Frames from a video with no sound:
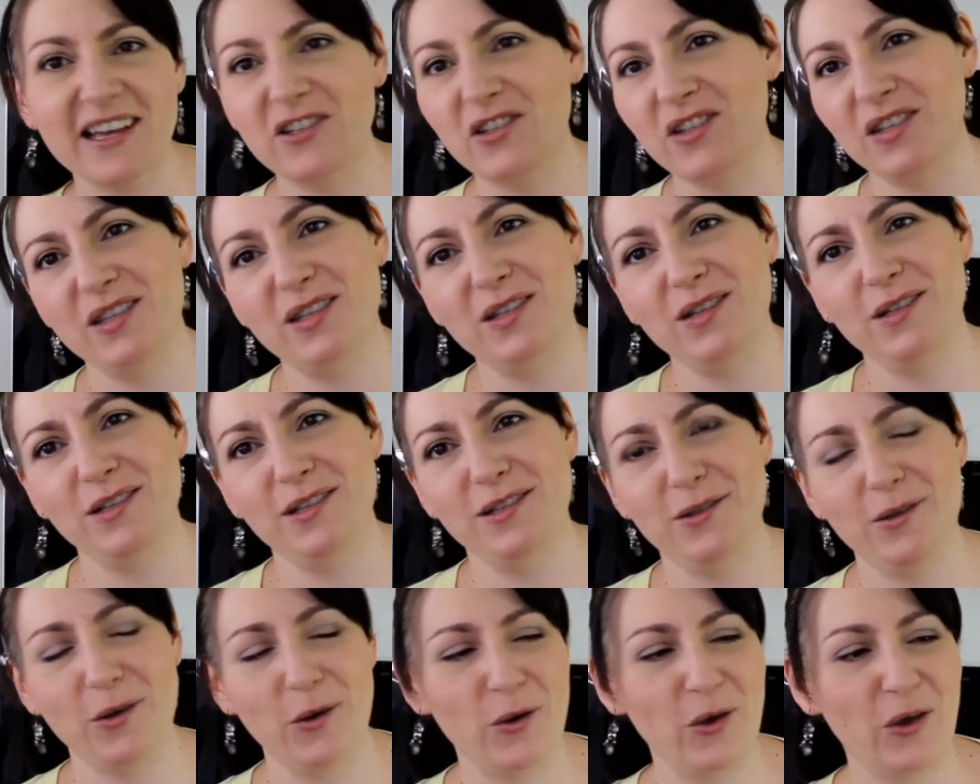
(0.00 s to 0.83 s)
are just
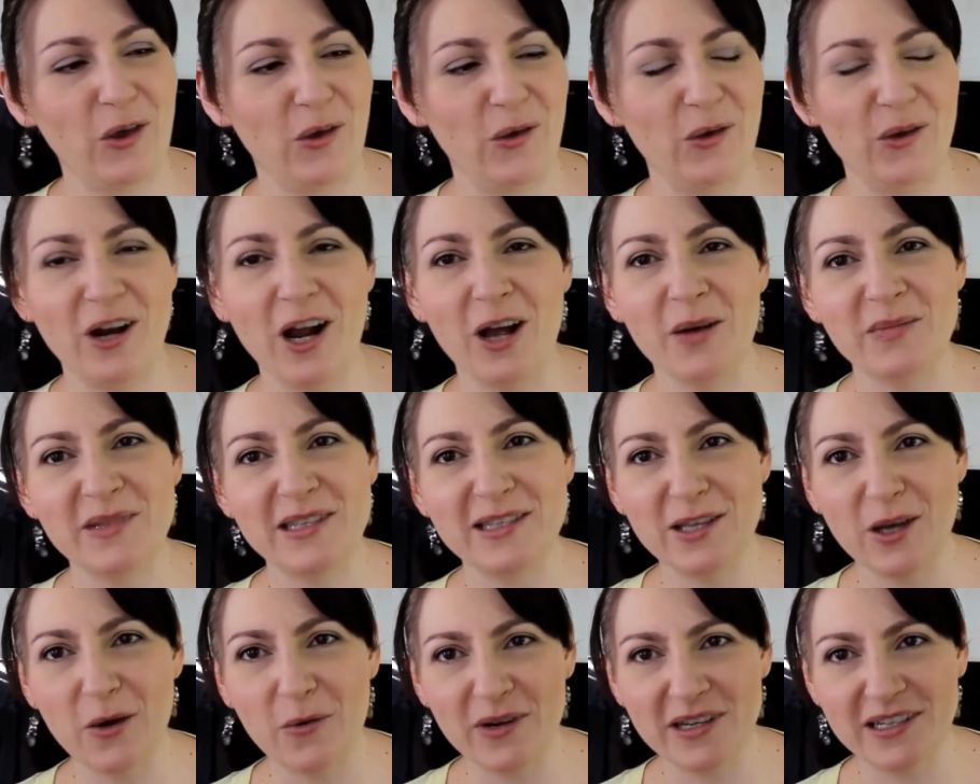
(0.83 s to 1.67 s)
so cute. I'm
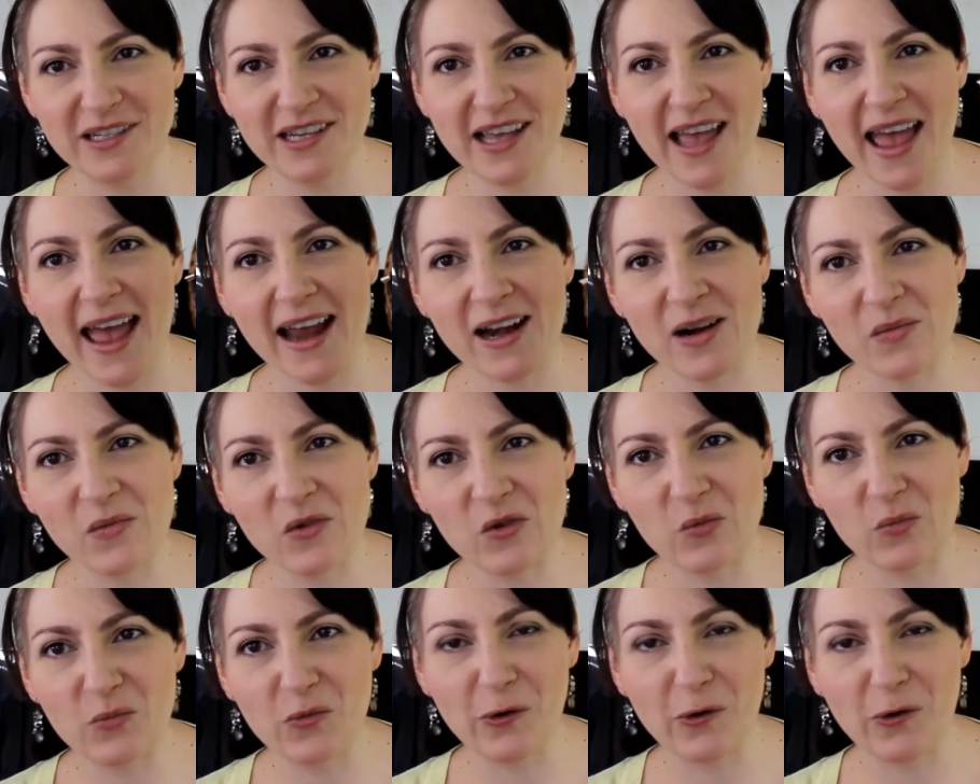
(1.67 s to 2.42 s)
so into animal